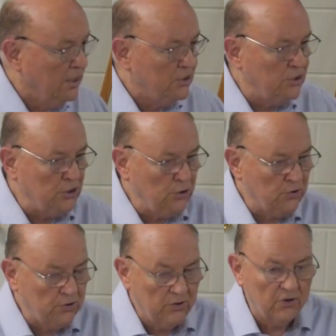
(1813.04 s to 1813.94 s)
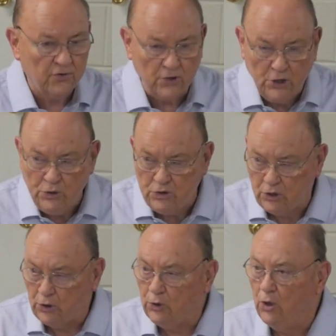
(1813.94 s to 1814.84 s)
to do through
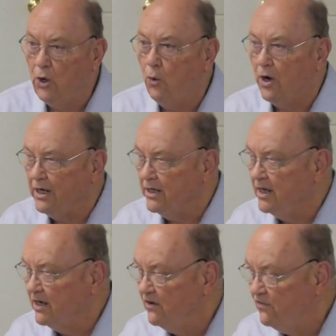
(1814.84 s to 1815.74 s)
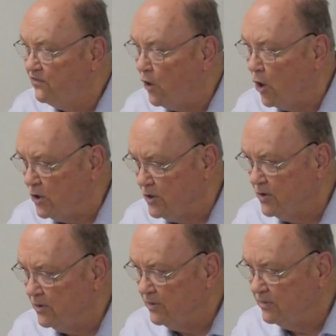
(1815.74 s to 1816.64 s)
you what He did for
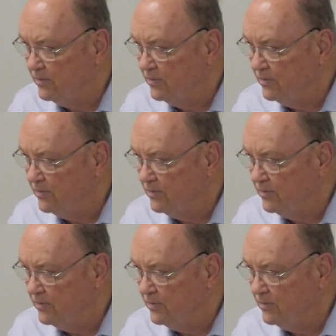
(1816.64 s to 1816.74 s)
you.